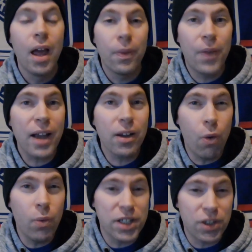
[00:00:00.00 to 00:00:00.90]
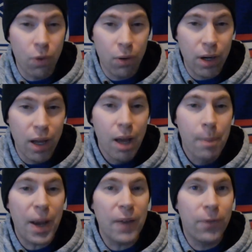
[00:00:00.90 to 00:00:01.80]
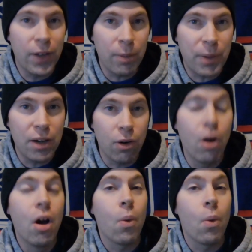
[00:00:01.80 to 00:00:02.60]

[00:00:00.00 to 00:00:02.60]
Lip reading: That goal was scored by Filip Hedl